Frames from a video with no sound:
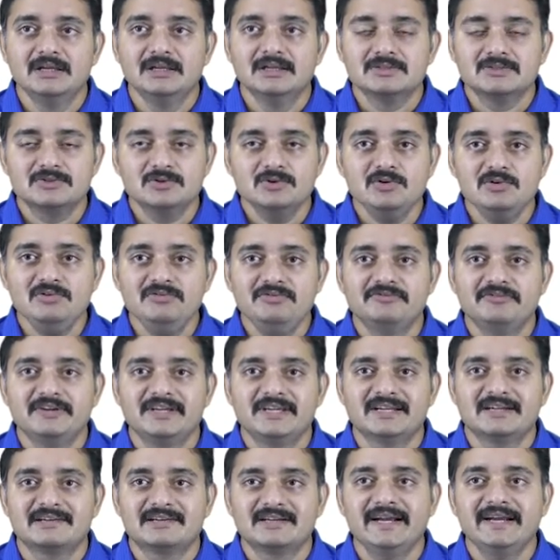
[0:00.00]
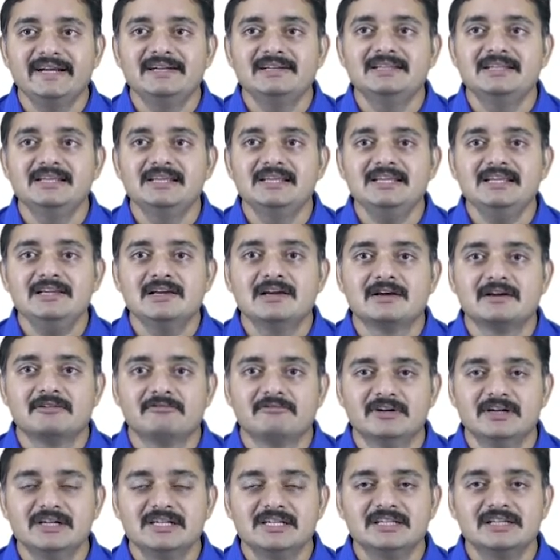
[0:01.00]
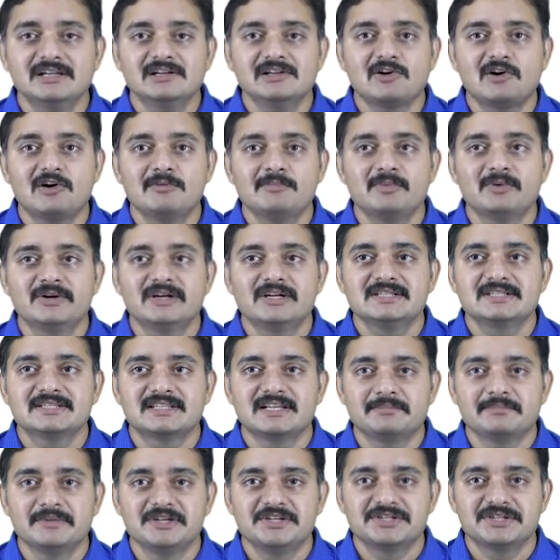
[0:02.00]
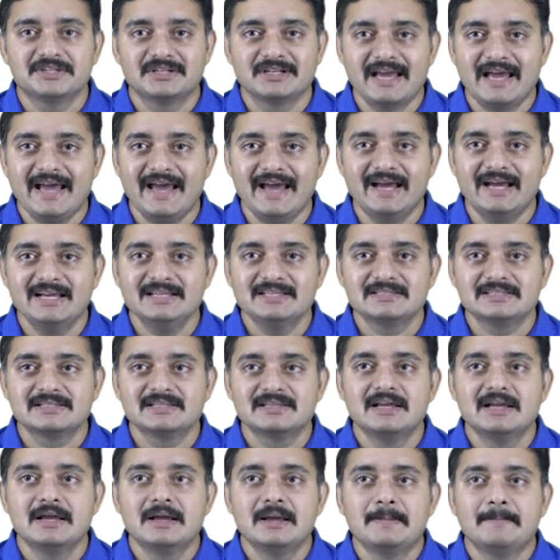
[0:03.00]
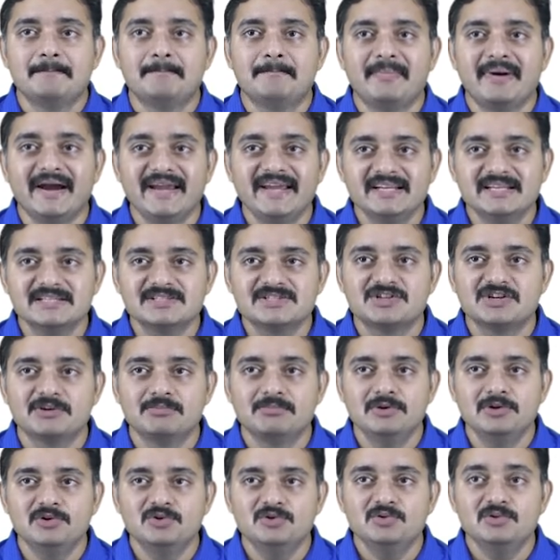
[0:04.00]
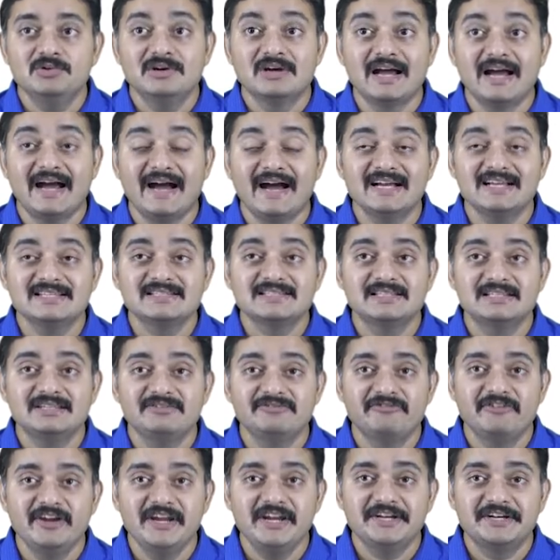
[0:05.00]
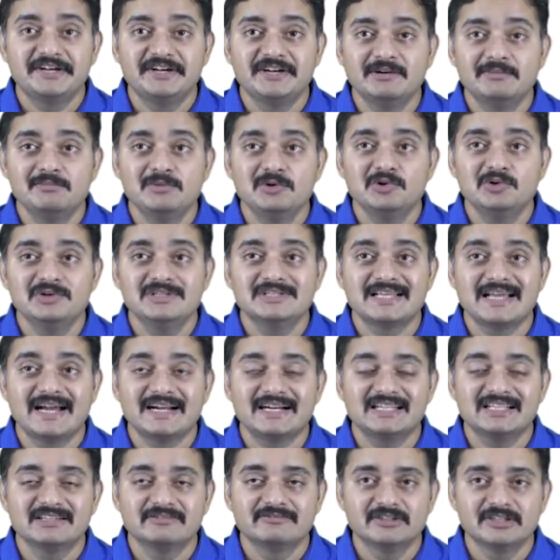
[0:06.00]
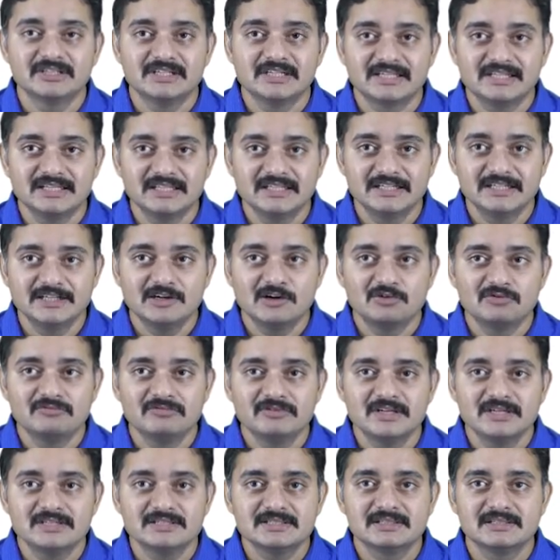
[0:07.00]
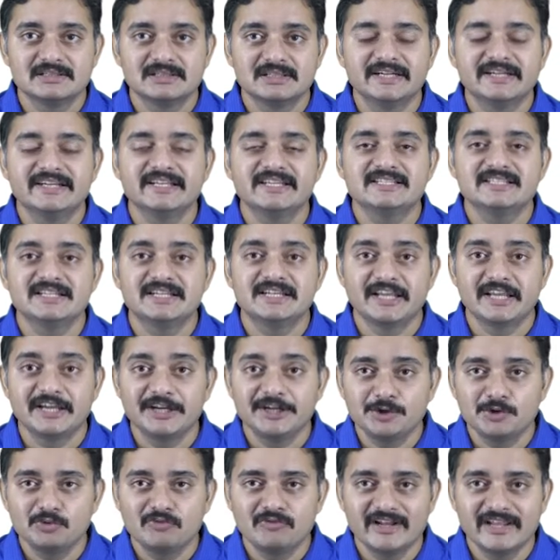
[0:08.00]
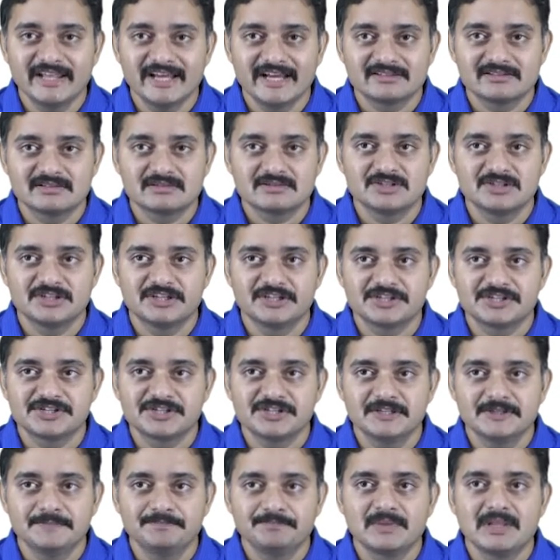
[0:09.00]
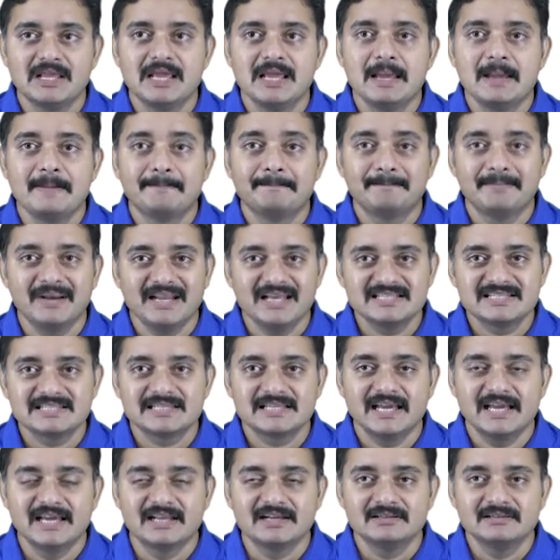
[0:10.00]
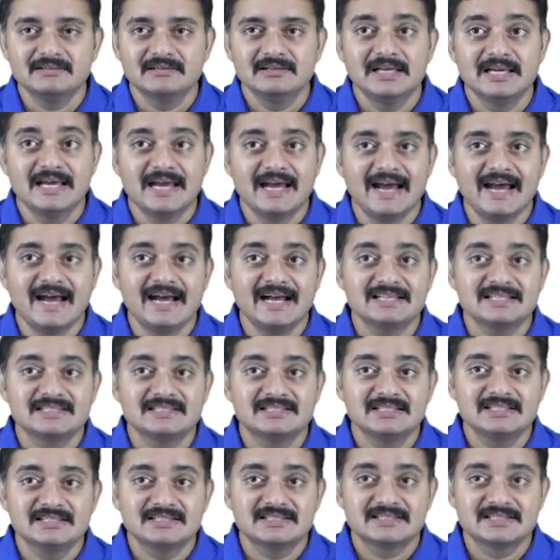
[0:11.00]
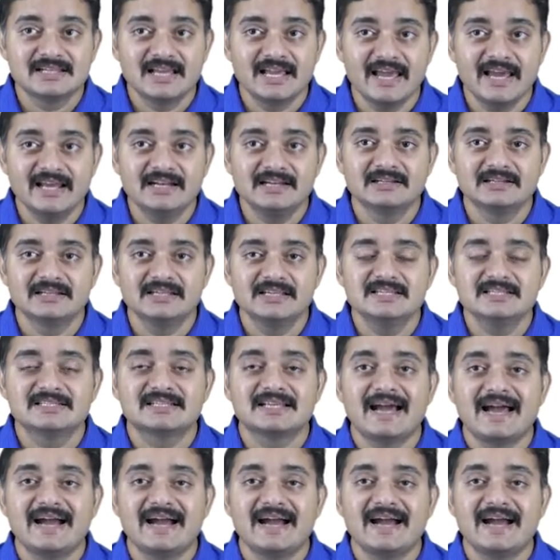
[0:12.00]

So we can write the vertical component summation as minus W as the weight W is acting vertically downwards, that is in negative y-axis direction, plus N as this N is